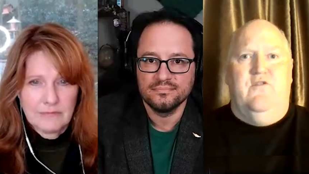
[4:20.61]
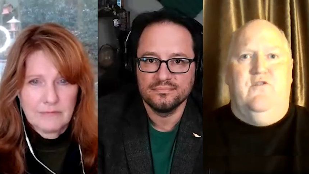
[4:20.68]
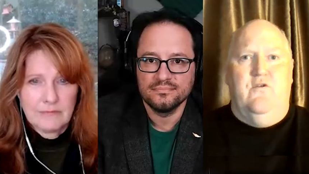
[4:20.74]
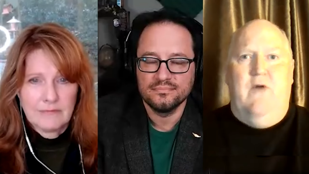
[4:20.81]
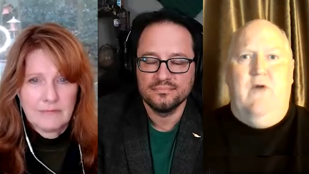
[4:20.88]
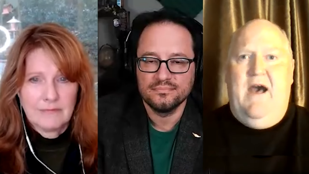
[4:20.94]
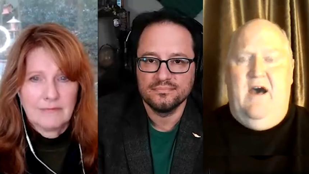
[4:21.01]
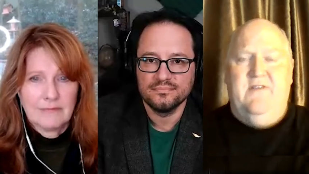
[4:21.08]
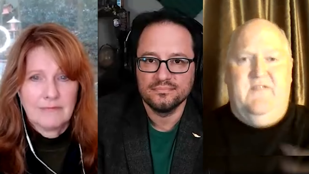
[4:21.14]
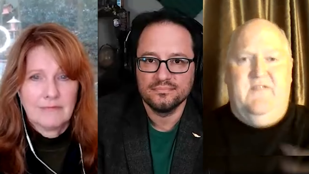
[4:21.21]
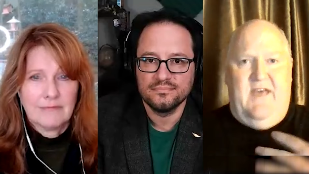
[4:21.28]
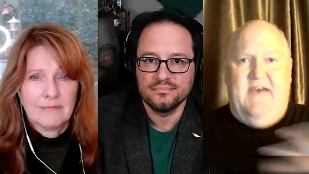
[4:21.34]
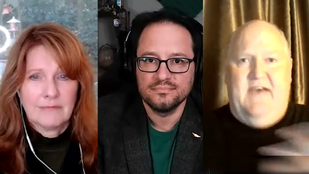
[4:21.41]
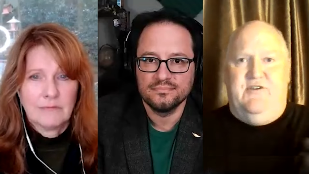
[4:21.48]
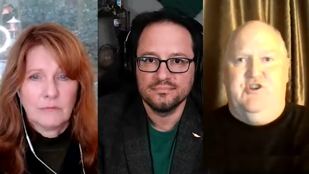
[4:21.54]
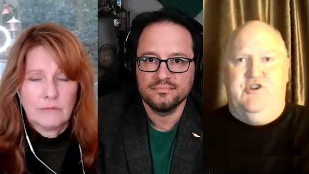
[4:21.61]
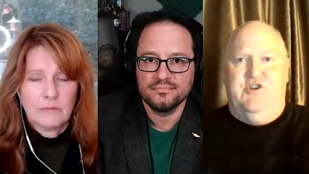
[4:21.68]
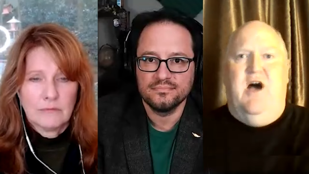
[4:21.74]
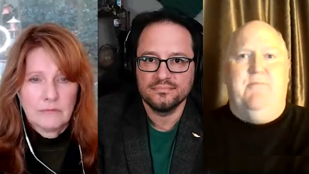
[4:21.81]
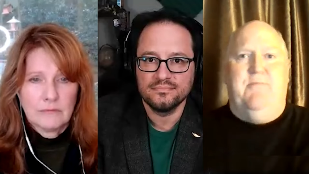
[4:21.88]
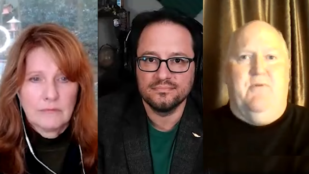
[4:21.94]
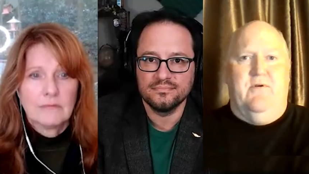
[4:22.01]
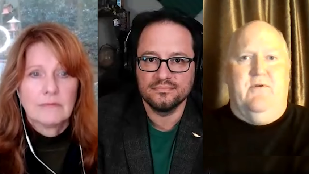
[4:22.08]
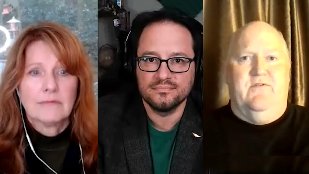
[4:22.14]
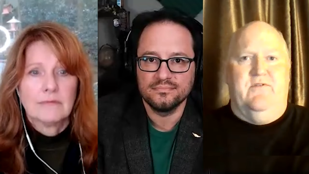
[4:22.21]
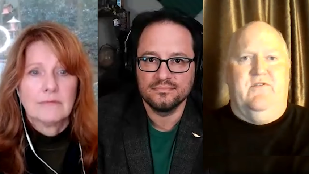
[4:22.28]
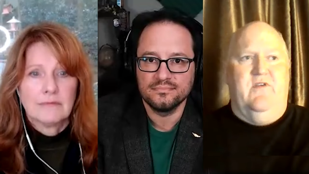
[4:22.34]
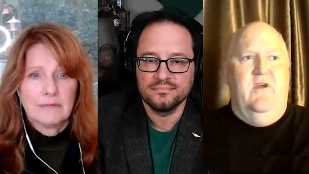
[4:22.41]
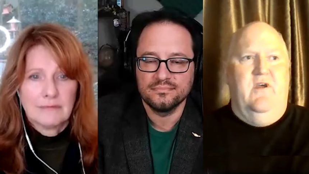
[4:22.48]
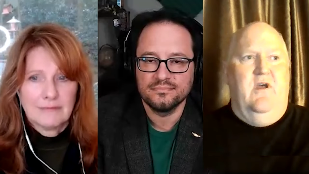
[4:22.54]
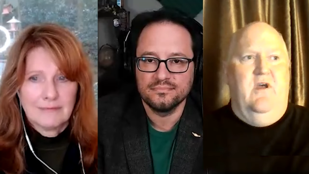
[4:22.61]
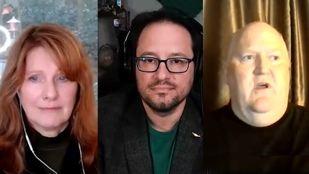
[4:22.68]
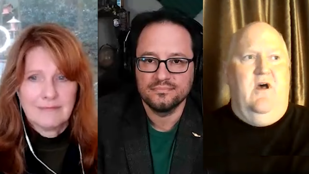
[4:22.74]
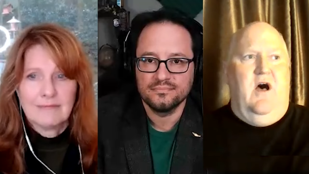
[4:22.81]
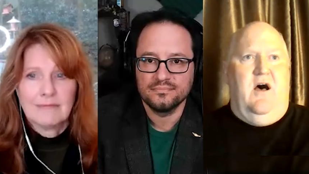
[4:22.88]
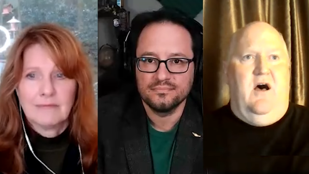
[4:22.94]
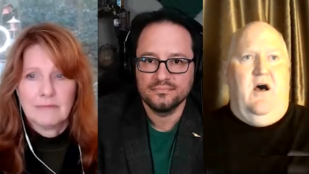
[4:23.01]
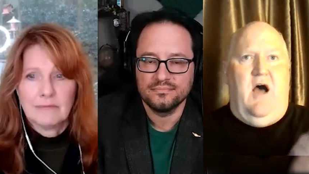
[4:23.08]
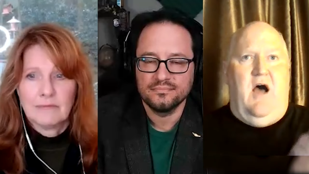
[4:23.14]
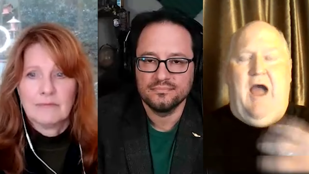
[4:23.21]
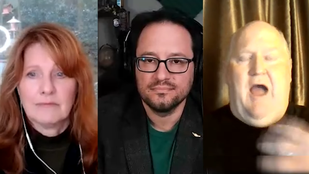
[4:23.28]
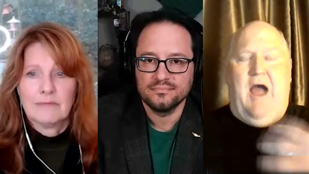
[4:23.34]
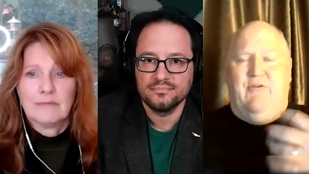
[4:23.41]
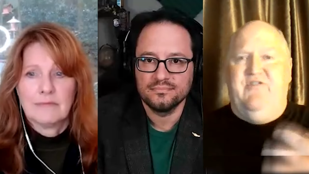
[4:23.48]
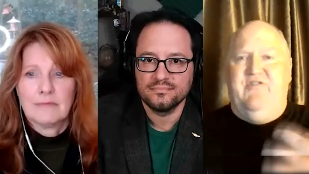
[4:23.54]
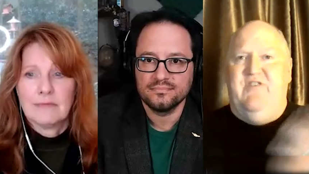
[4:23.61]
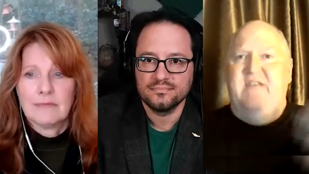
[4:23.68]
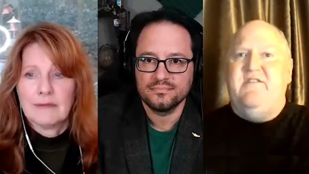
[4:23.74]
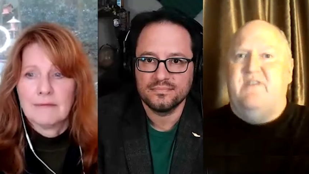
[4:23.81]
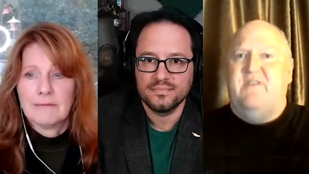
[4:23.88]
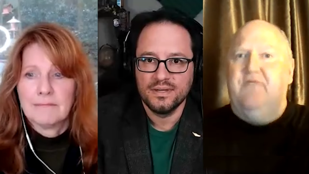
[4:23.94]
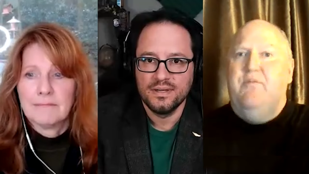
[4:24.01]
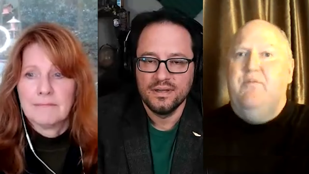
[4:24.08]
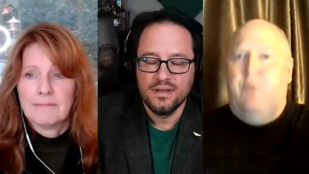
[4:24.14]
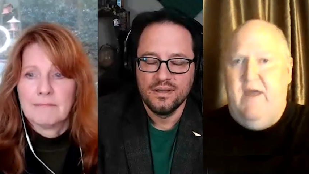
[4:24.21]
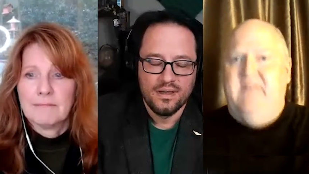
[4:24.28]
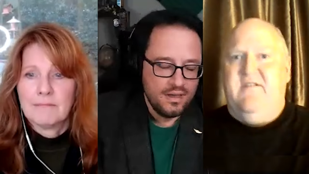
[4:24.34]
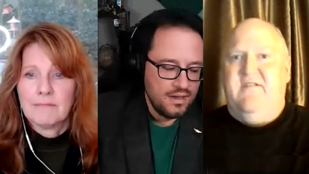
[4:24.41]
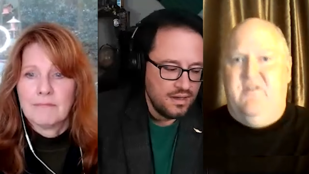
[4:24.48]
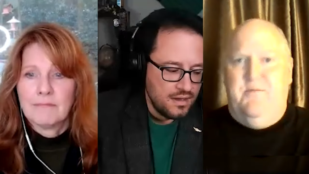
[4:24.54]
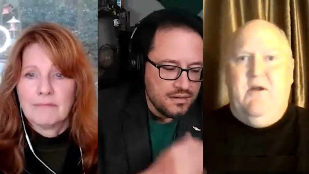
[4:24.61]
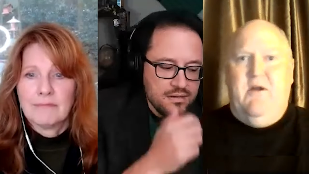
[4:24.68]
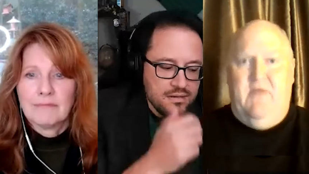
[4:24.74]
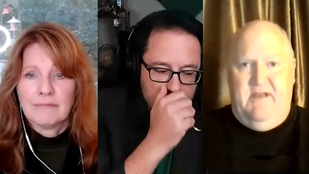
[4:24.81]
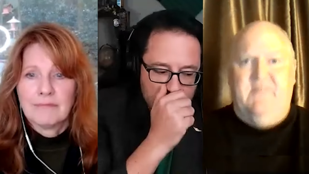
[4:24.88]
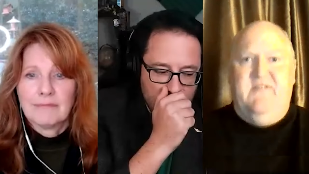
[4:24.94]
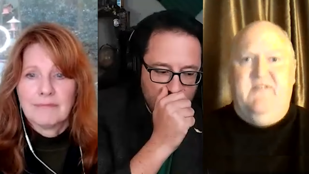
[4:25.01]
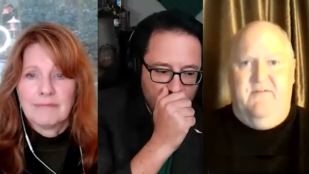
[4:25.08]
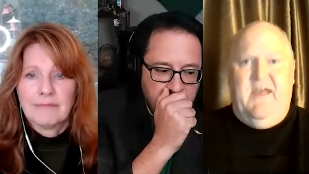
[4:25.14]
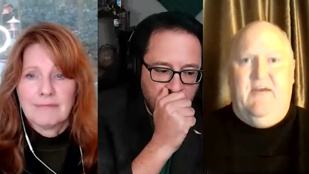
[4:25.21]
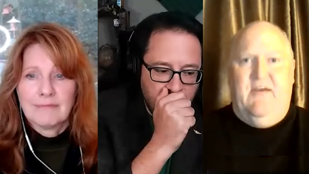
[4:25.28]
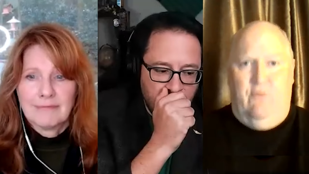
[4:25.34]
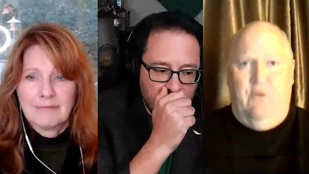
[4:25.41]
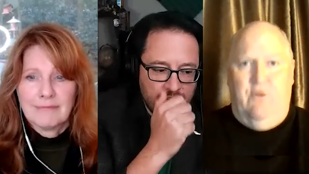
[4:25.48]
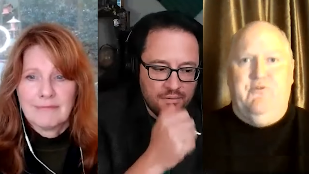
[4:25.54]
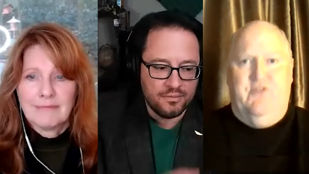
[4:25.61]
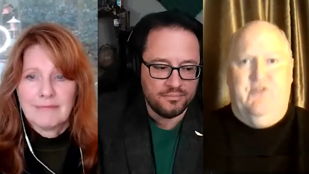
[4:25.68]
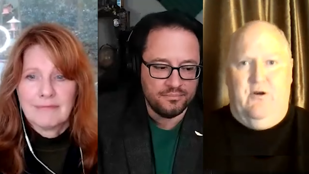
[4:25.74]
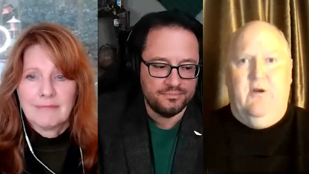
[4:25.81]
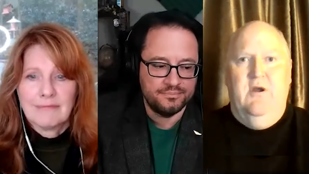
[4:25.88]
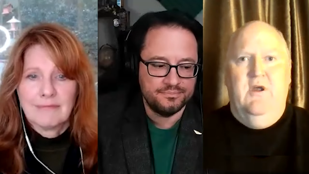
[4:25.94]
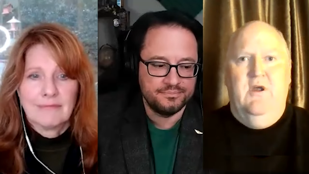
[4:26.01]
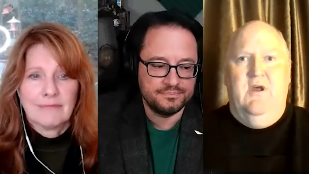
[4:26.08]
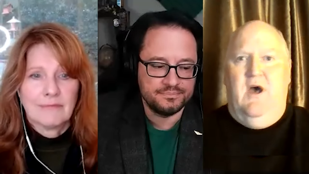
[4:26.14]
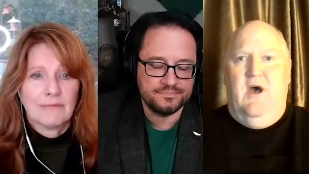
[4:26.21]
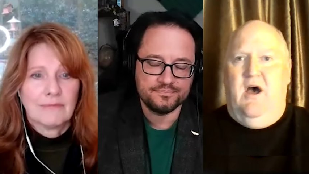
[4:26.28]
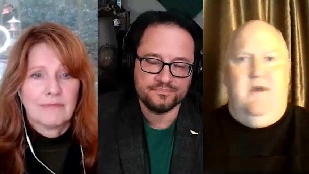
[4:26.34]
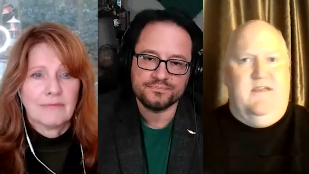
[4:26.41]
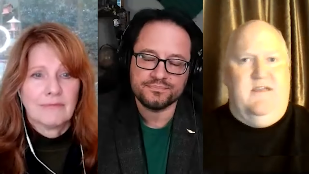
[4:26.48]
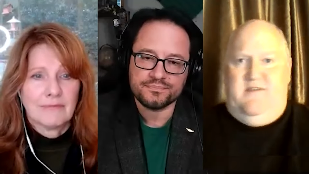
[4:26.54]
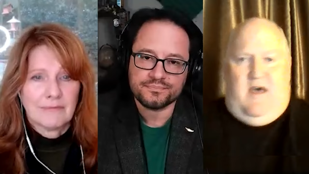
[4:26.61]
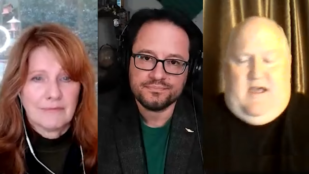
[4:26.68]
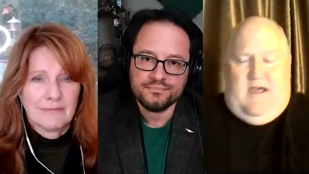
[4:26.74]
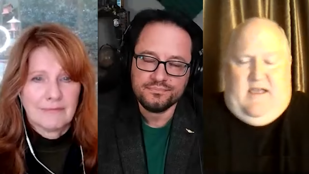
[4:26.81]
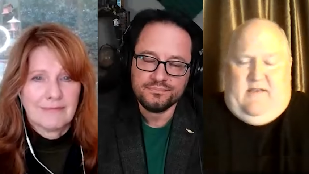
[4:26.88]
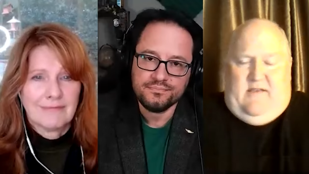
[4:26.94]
Speaker 1: to us as shoppers uh, our sense of the brand experience of that grocer. Uh, it's uh,